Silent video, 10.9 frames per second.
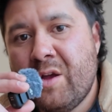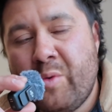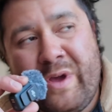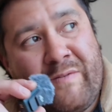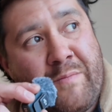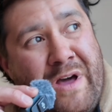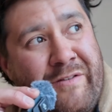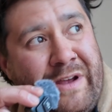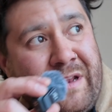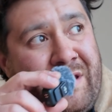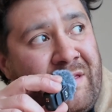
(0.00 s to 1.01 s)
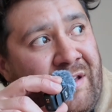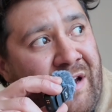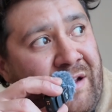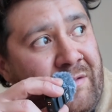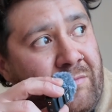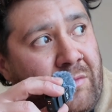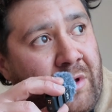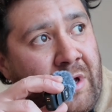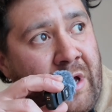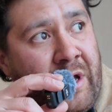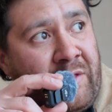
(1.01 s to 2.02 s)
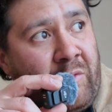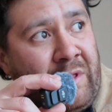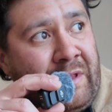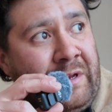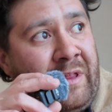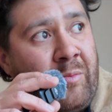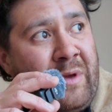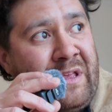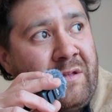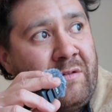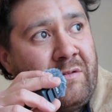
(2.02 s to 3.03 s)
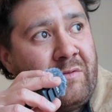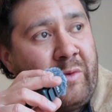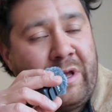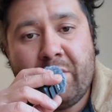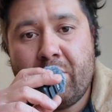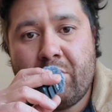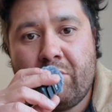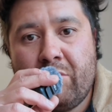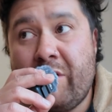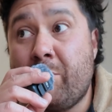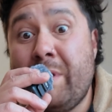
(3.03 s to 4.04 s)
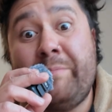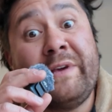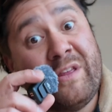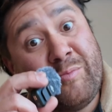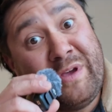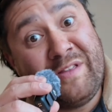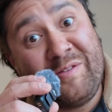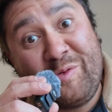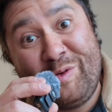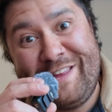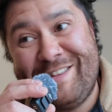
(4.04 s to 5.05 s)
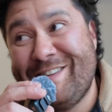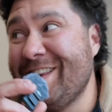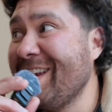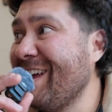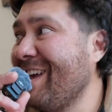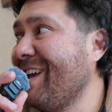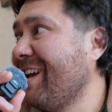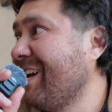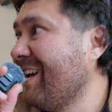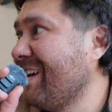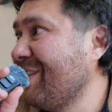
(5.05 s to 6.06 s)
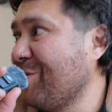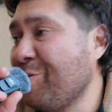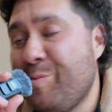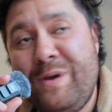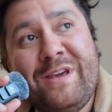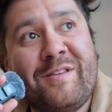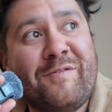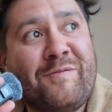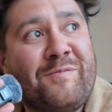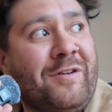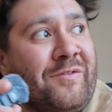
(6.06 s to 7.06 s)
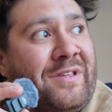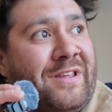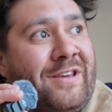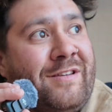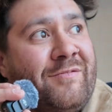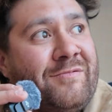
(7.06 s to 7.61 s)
We have migrated inside. Switzerland has beaten... Wait, Czech Republic has beaten Switzerland. The two beers have obviously